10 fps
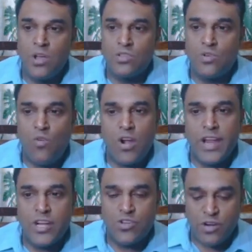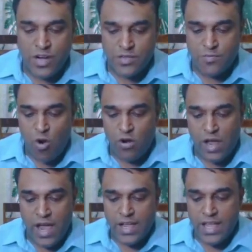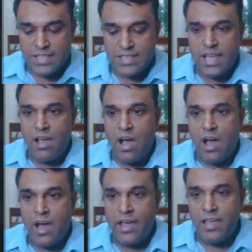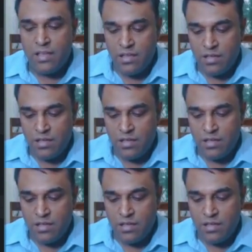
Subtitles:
So what it should respond, I can say hi,